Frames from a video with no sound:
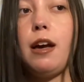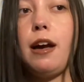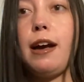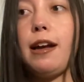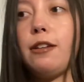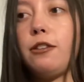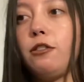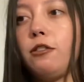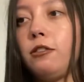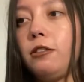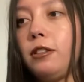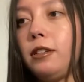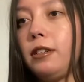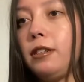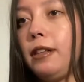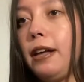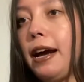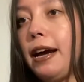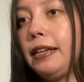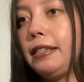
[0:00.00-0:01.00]
I chose the
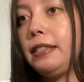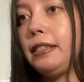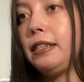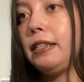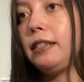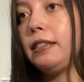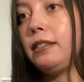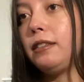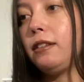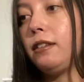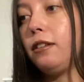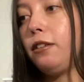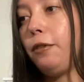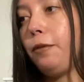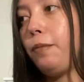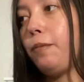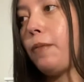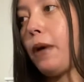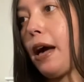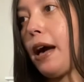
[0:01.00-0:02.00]
glasses, a little
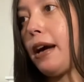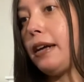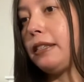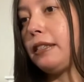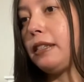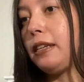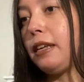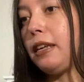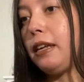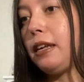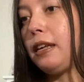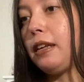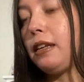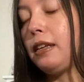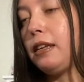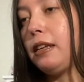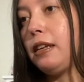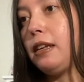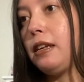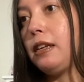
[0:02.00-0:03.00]
basket.
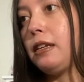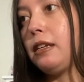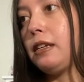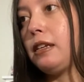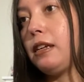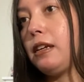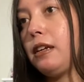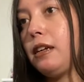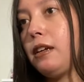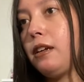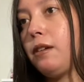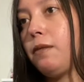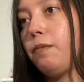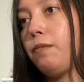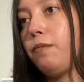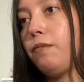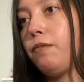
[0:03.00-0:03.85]
I